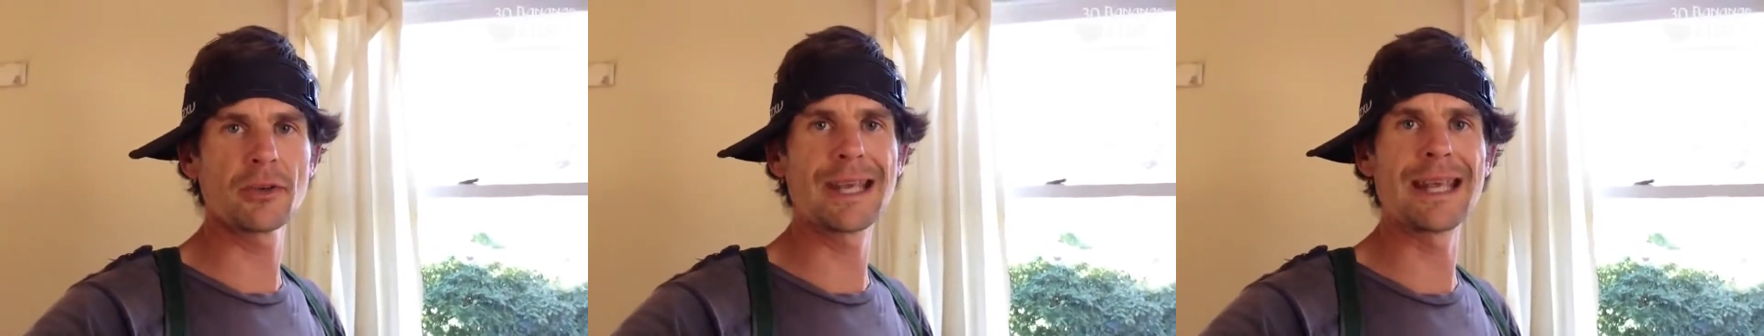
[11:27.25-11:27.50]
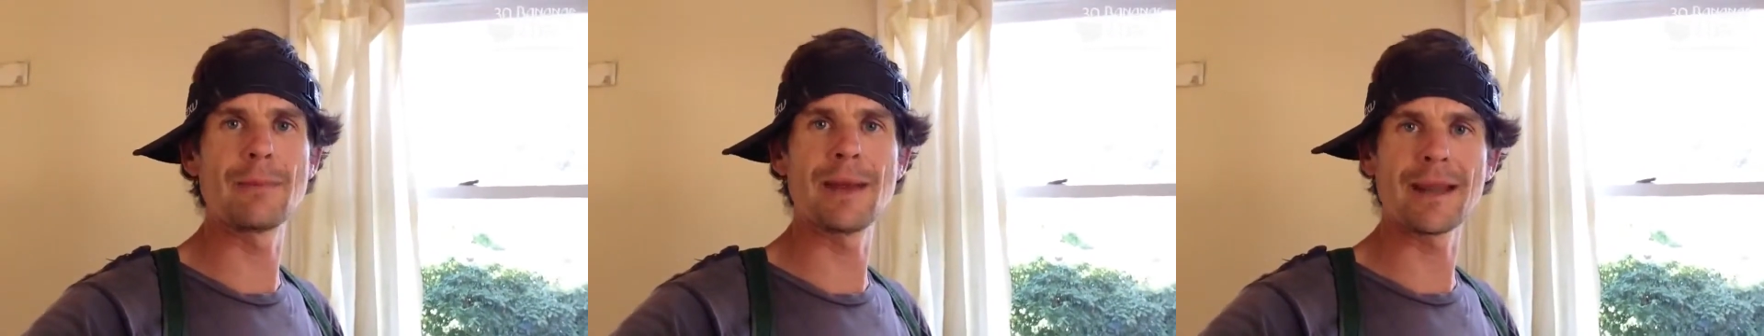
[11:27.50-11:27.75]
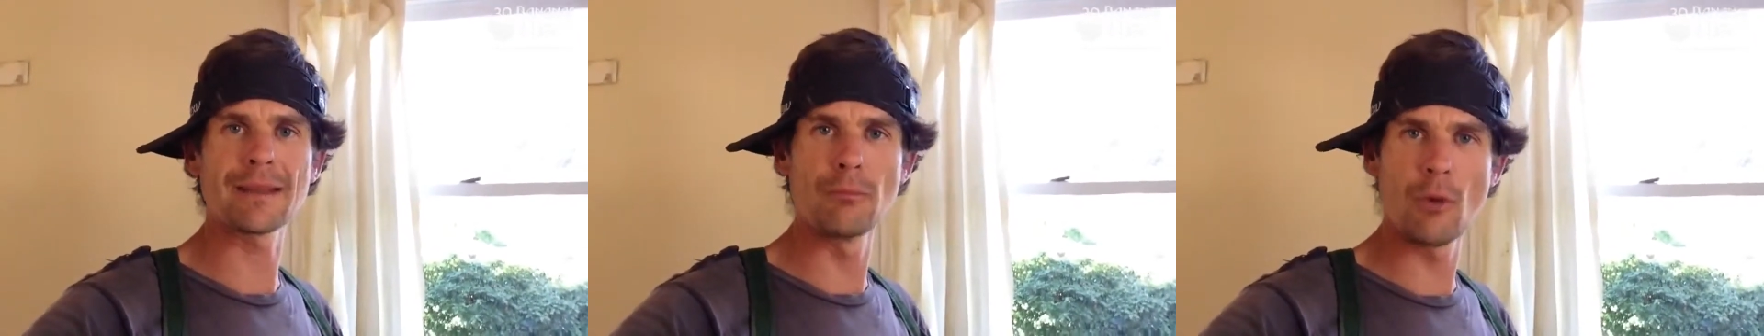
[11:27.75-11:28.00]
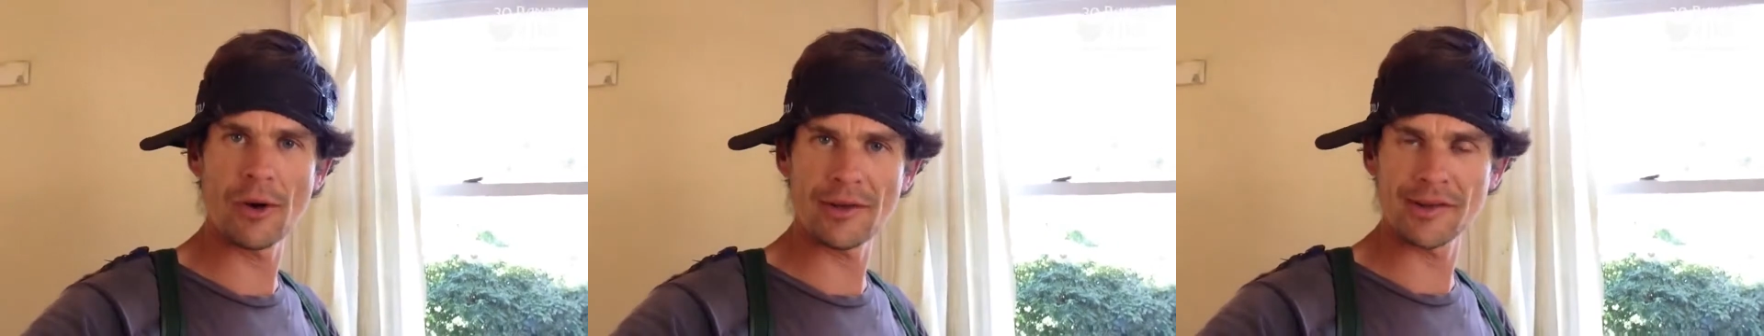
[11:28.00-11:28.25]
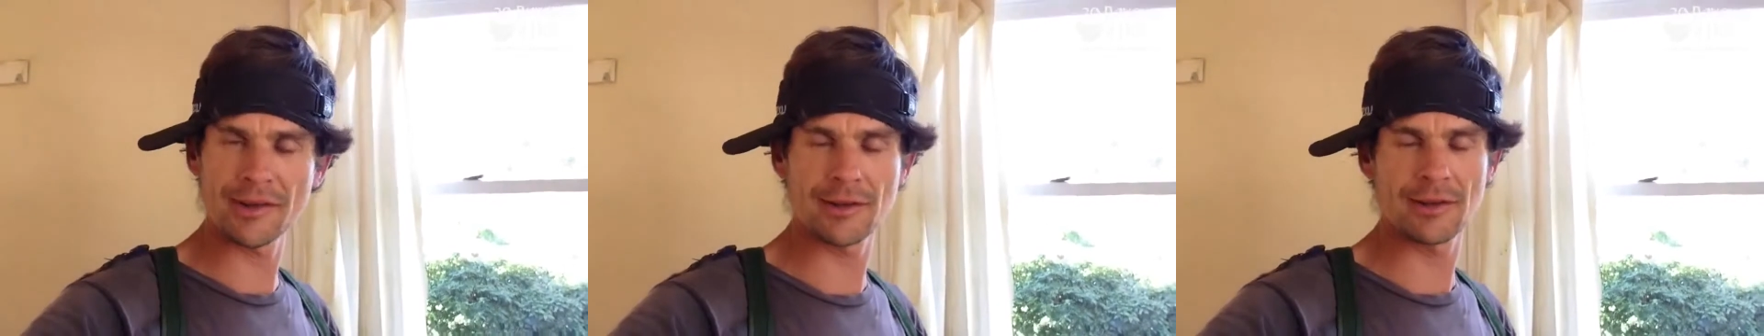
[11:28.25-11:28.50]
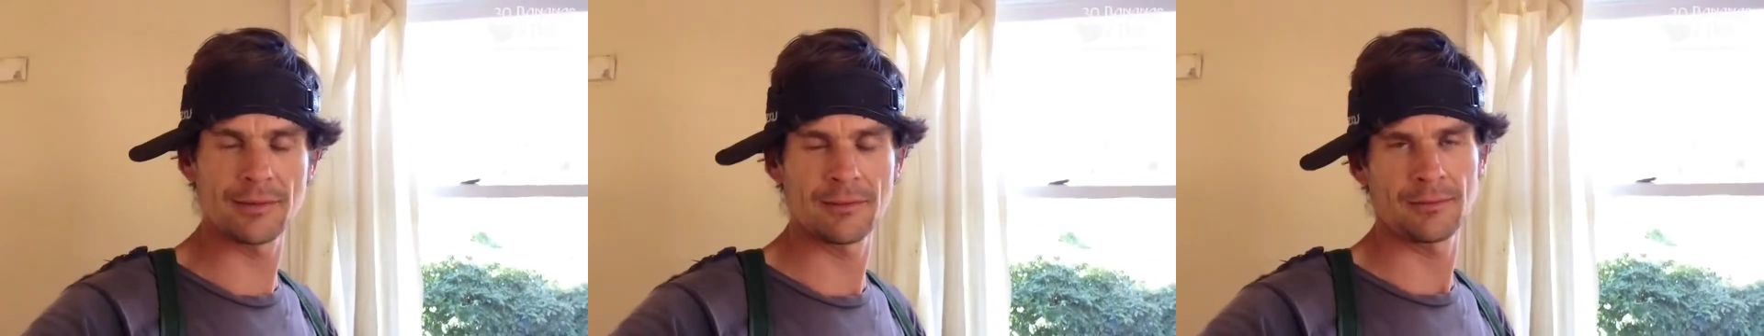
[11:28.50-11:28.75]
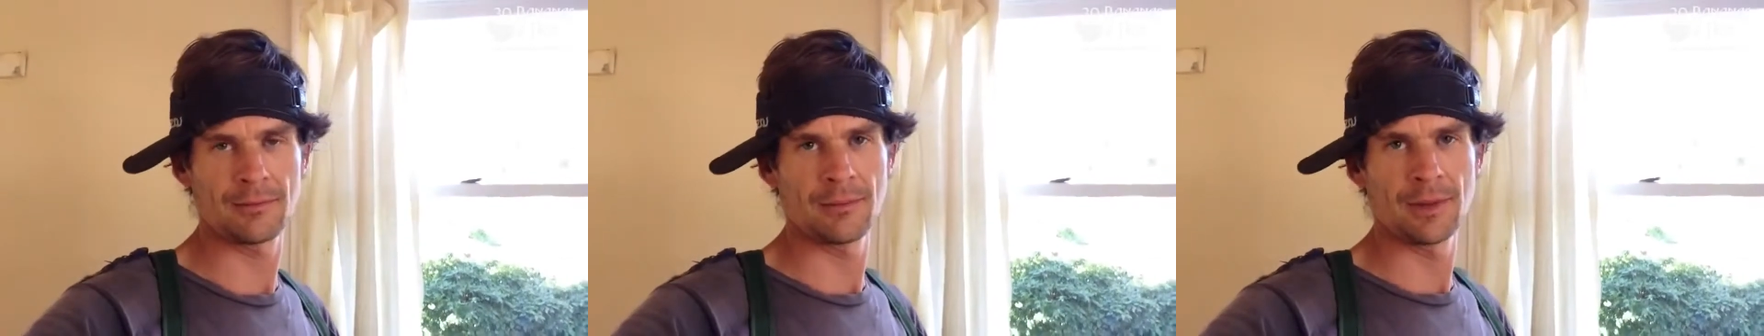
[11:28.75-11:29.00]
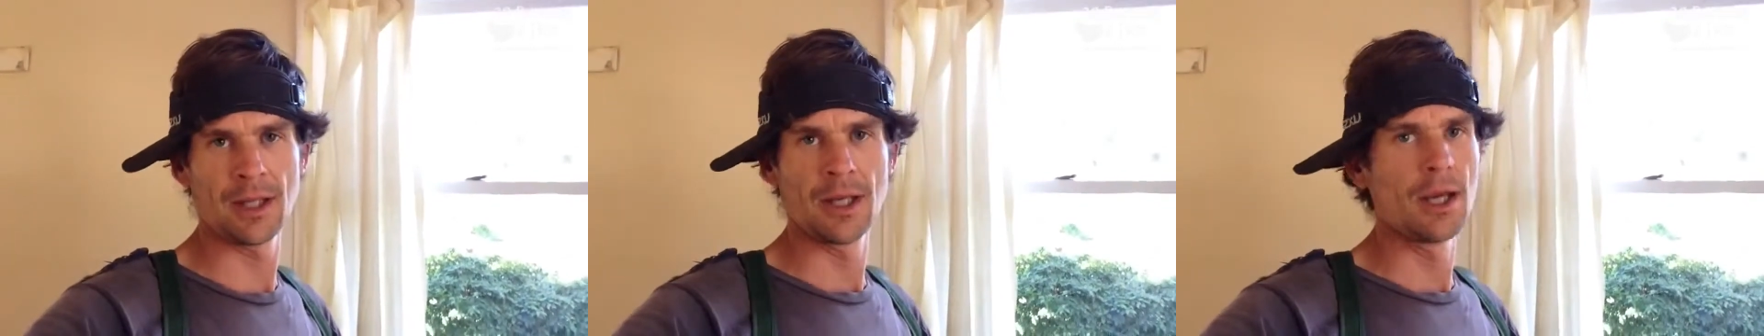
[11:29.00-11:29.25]
keep your mouth moist,
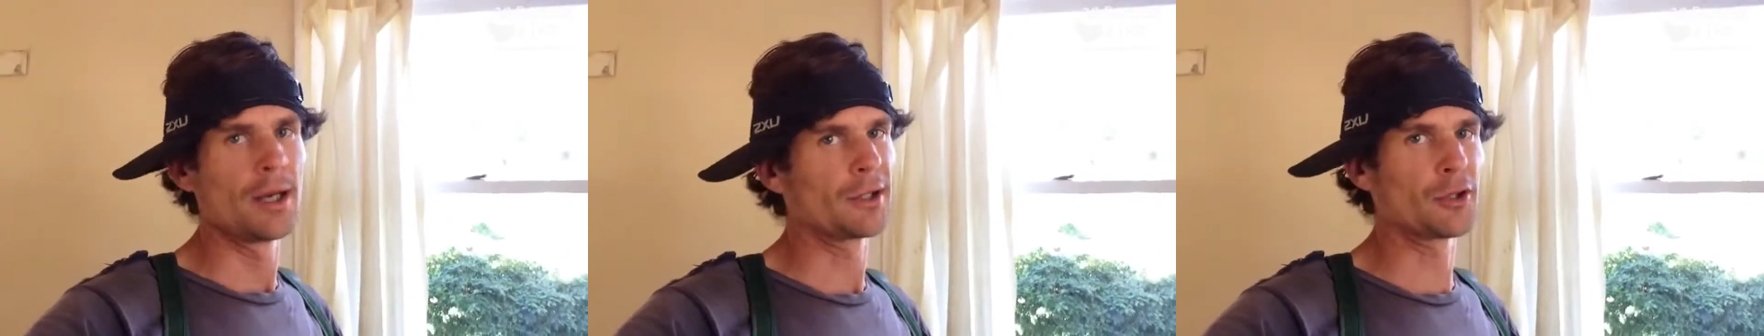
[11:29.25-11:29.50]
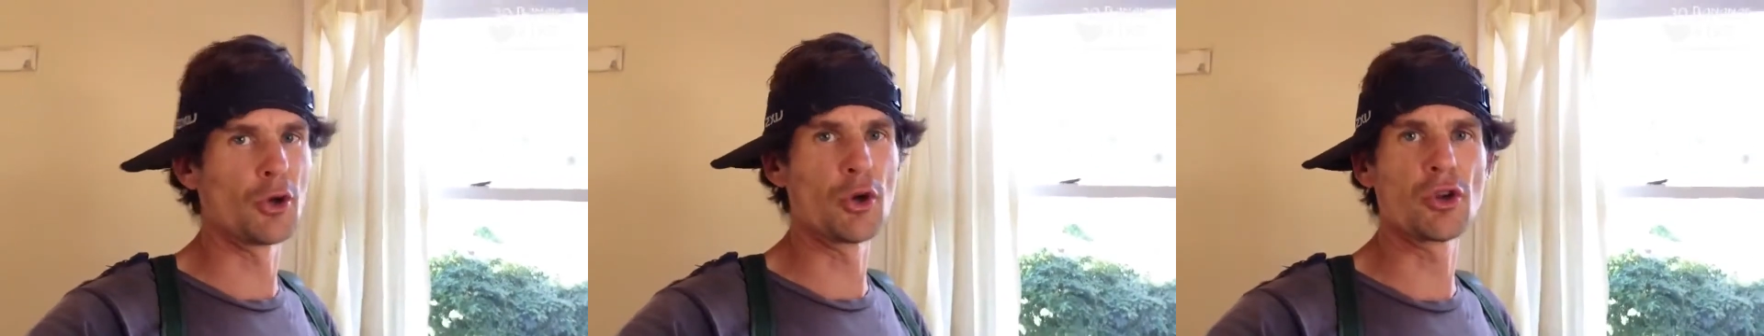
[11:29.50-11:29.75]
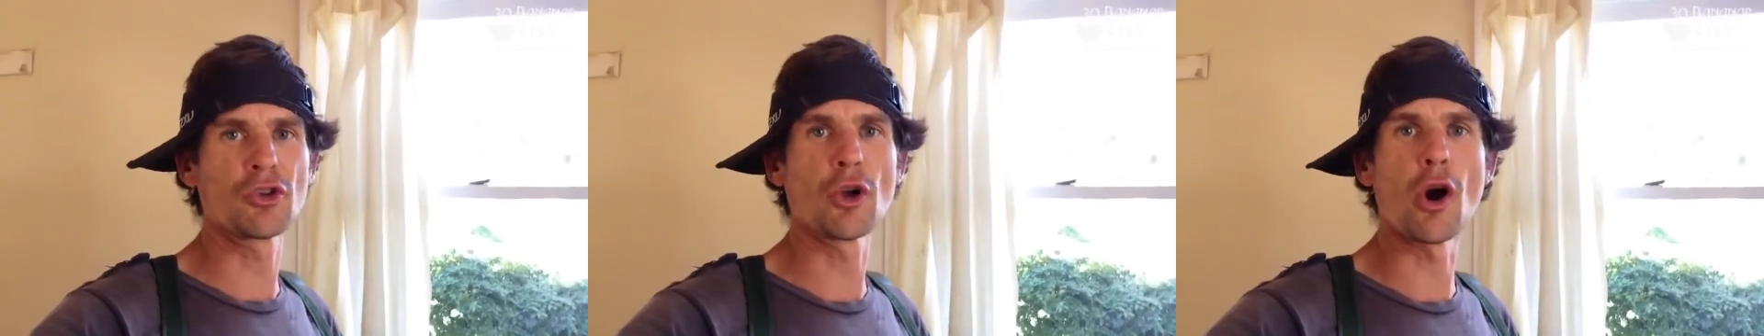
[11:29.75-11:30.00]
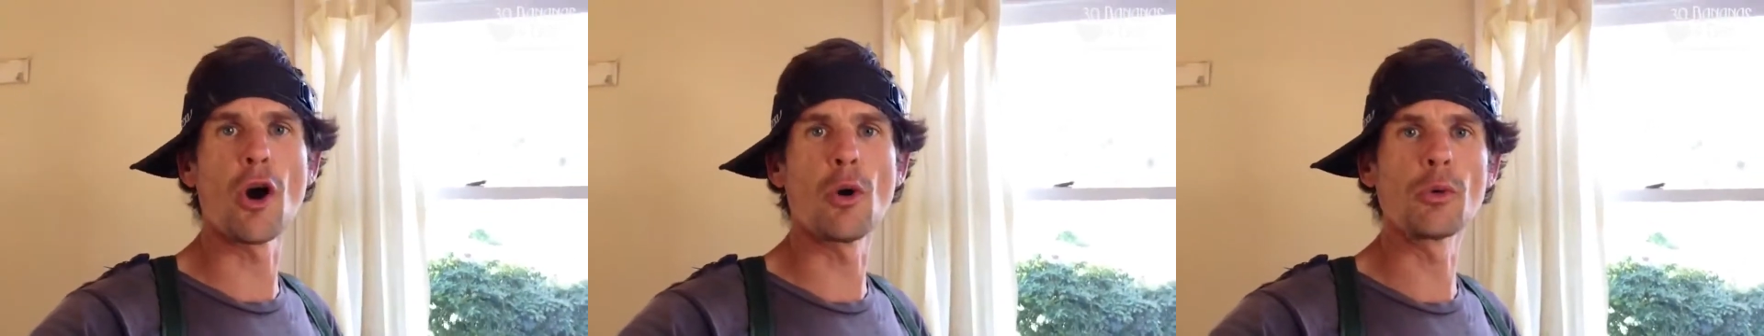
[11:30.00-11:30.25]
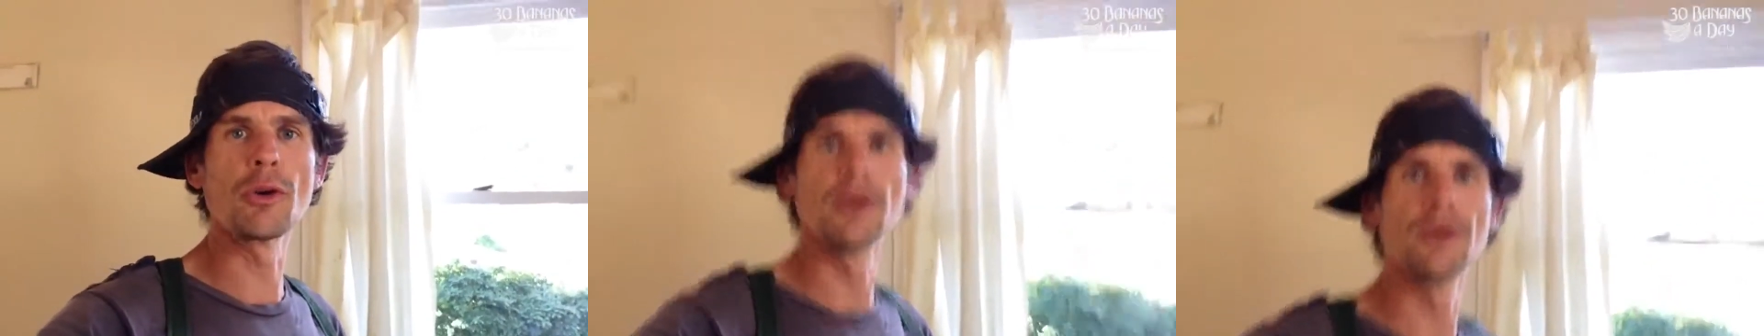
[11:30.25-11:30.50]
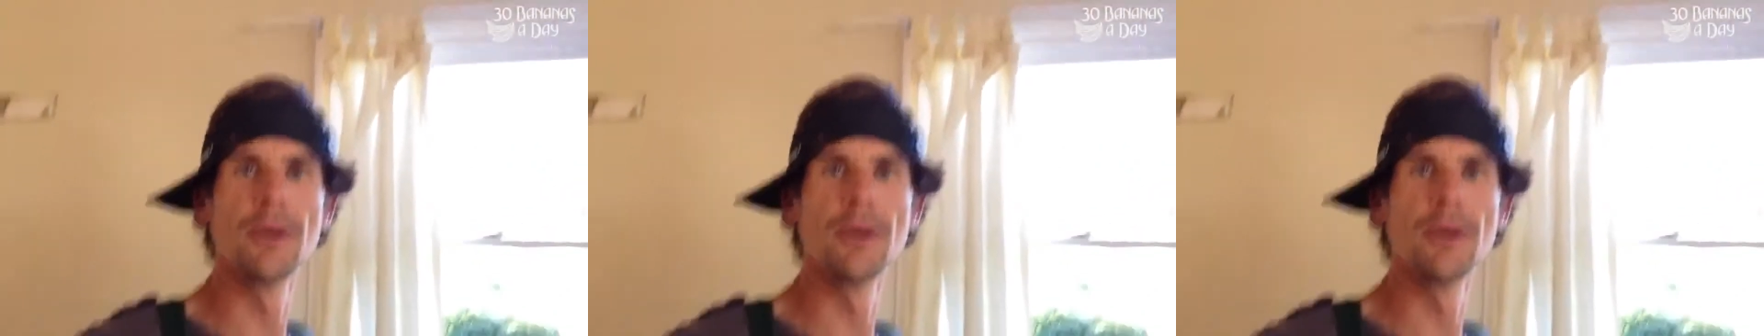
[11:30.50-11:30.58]
good as gold.